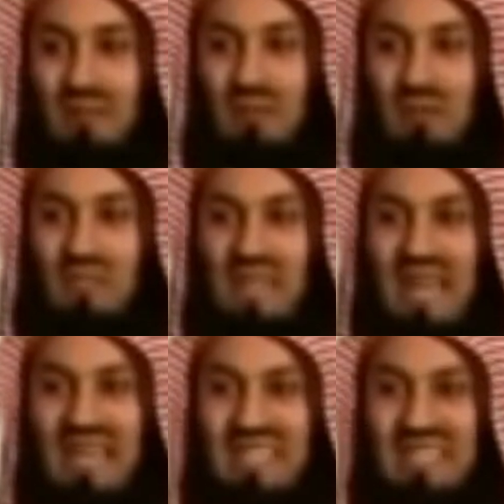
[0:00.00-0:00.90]
Because
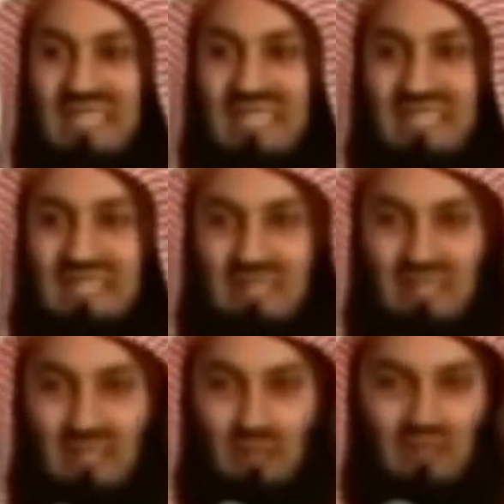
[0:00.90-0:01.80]
as it is,
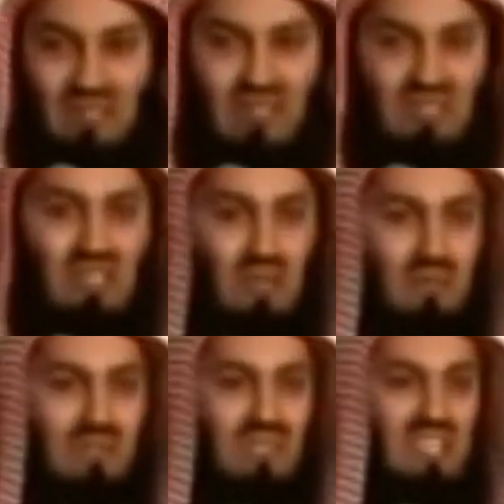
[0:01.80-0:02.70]
there was
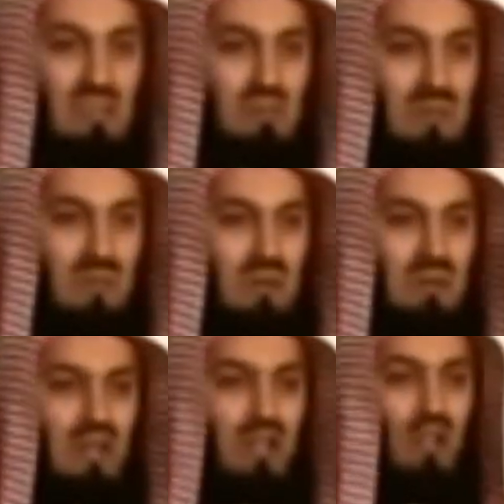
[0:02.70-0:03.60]
disturbance. These
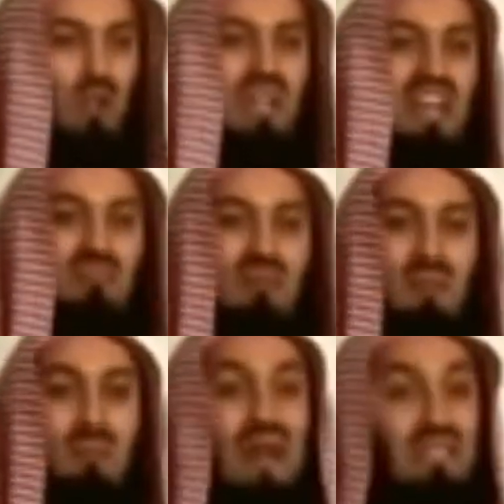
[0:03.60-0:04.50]
people could have
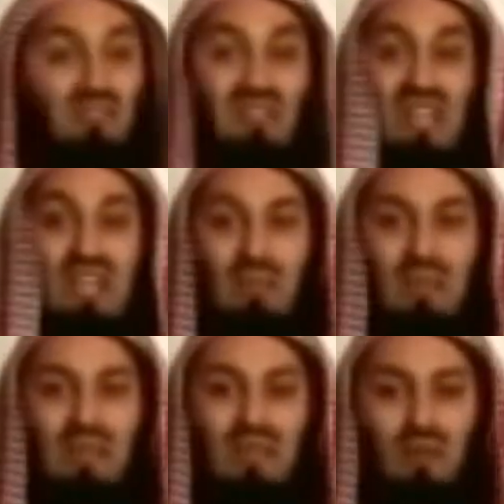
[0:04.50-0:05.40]
been part of the
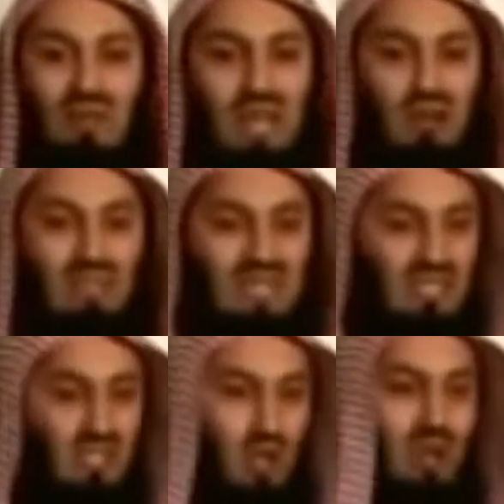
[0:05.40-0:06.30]
enemy without
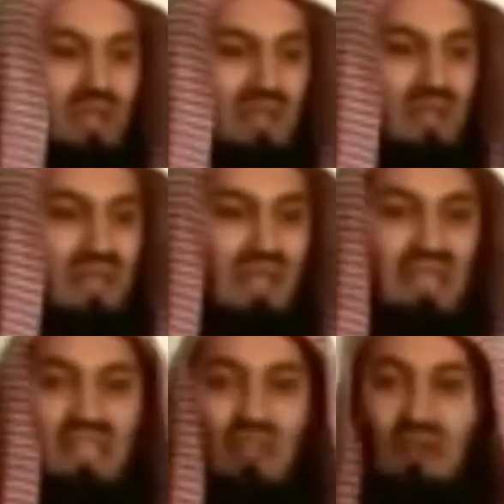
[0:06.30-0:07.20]
us knowing.
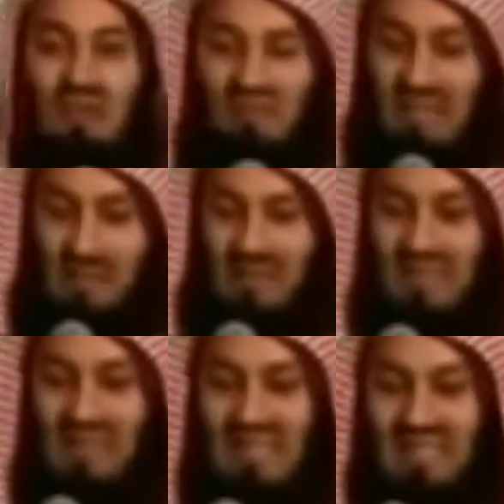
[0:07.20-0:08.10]
And they could have come in
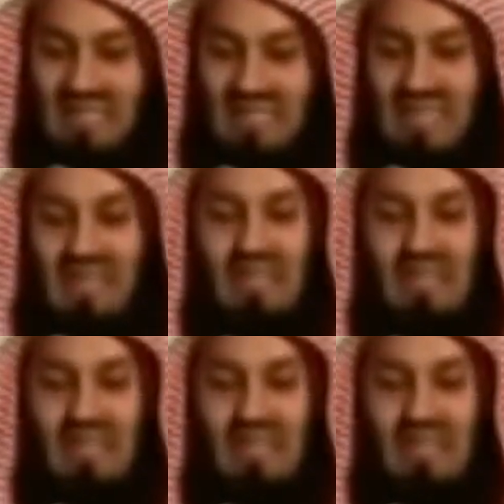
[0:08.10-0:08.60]
the ranks